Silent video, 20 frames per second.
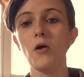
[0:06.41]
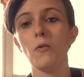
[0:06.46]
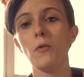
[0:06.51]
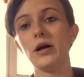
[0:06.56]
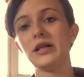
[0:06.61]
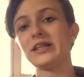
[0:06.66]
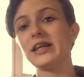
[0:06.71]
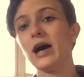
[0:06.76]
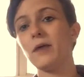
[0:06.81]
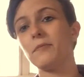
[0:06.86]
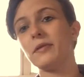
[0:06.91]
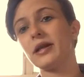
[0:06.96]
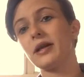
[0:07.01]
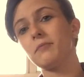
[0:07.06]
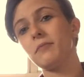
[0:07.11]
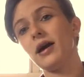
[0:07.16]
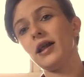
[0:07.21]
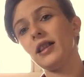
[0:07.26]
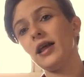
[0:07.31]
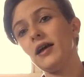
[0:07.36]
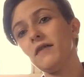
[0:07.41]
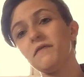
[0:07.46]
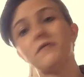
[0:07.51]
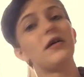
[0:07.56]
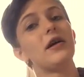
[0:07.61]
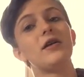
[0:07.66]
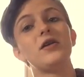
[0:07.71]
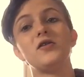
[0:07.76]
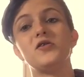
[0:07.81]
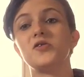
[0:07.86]
What's happening in my life
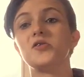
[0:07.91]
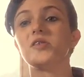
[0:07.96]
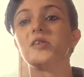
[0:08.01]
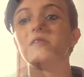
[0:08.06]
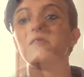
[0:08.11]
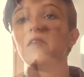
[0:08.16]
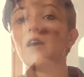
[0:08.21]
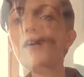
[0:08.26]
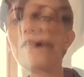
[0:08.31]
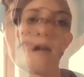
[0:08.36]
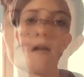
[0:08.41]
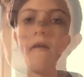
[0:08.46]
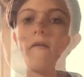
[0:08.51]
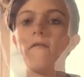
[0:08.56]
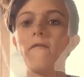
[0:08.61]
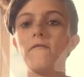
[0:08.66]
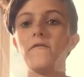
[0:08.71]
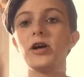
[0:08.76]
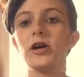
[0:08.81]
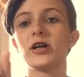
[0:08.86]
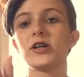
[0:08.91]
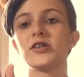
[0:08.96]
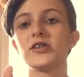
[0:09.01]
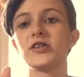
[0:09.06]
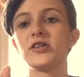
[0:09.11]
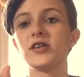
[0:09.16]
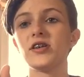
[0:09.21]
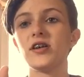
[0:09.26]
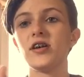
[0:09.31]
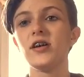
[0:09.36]
that usually involves books.
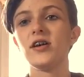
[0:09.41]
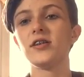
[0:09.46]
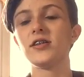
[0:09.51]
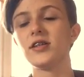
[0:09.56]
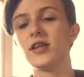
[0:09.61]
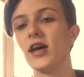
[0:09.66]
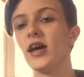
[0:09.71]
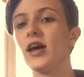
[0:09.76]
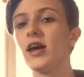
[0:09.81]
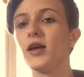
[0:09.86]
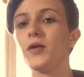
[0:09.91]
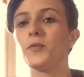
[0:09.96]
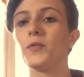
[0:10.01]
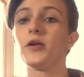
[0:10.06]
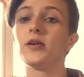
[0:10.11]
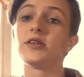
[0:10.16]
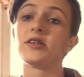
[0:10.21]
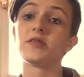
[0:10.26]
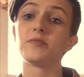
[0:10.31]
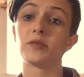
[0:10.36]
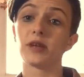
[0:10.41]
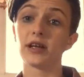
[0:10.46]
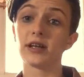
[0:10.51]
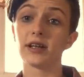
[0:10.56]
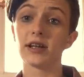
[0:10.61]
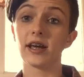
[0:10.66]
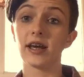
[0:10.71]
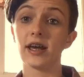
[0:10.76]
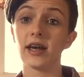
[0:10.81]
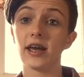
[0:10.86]
First, today was
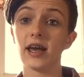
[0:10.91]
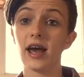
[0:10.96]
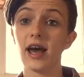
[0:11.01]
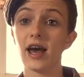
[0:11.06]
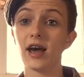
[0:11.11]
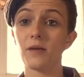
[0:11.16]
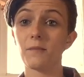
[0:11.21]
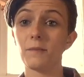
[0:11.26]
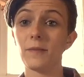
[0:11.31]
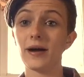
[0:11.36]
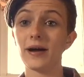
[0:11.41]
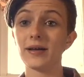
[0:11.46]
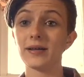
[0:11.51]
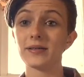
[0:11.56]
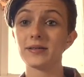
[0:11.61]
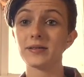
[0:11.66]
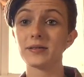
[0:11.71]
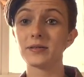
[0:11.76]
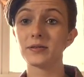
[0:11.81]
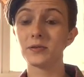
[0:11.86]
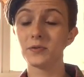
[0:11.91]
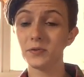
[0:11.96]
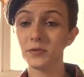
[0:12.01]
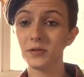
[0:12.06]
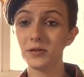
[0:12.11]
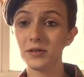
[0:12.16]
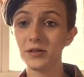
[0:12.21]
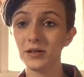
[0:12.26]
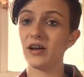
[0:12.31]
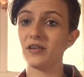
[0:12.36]
spring day at my
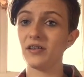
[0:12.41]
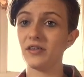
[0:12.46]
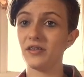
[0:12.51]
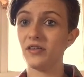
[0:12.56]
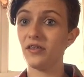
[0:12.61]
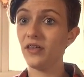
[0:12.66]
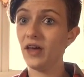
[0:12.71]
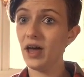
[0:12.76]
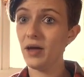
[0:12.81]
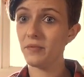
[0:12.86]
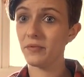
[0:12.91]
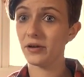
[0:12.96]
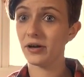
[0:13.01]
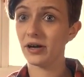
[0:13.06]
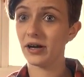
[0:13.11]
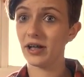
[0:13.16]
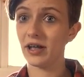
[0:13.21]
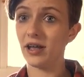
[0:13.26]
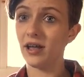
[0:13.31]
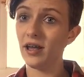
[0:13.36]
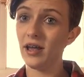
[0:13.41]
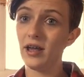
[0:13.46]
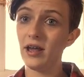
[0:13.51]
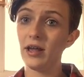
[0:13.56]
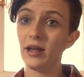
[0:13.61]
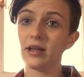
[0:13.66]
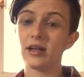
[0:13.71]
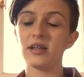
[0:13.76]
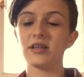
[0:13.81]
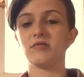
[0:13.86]
school. I love the library.
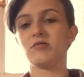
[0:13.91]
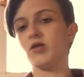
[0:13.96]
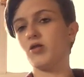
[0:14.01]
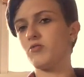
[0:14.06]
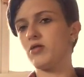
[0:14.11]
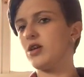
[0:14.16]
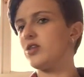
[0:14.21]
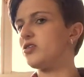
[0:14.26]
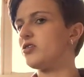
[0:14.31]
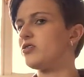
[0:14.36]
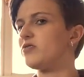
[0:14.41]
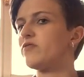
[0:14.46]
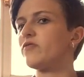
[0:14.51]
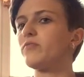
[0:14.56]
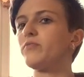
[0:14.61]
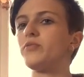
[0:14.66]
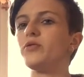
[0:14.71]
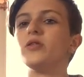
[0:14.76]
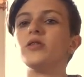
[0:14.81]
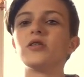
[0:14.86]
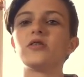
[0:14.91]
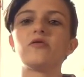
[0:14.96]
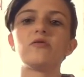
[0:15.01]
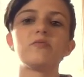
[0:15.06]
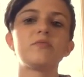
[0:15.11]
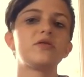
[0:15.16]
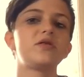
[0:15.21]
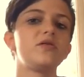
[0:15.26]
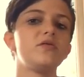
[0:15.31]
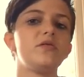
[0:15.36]
Gets donations from books,
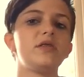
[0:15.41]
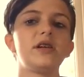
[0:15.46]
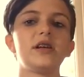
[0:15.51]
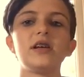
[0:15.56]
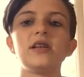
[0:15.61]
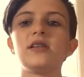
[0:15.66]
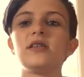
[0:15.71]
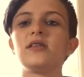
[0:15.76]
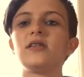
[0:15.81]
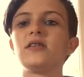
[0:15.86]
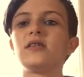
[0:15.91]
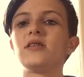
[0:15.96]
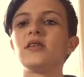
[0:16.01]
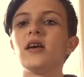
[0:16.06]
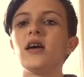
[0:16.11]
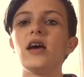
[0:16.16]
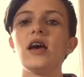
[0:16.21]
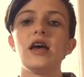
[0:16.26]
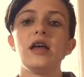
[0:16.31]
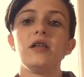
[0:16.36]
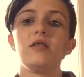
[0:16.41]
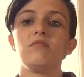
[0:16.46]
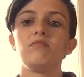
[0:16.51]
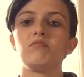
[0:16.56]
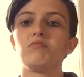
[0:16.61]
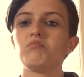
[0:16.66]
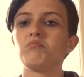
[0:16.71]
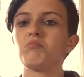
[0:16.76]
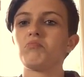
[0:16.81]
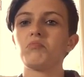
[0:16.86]
from students,
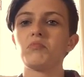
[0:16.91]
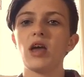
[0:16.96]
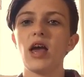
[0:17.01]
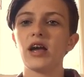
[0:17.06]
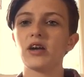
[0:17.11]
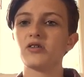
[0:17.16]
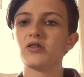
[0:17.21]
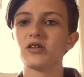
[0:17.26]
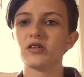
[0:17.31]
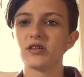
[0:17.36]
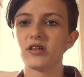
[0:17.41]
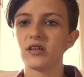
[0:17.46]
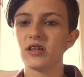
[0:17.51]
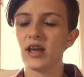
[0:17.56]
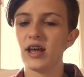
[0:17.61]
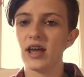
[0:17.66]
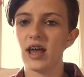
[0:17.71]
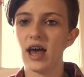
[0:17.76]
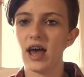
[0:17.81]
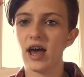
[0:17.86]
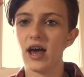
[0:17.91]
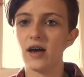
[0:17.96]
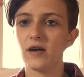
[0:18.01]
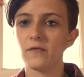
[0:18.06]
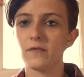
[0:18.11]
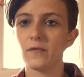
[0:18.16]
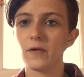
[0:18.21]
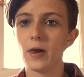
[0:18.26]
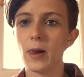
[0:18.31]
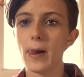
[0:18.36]
and extras that they have.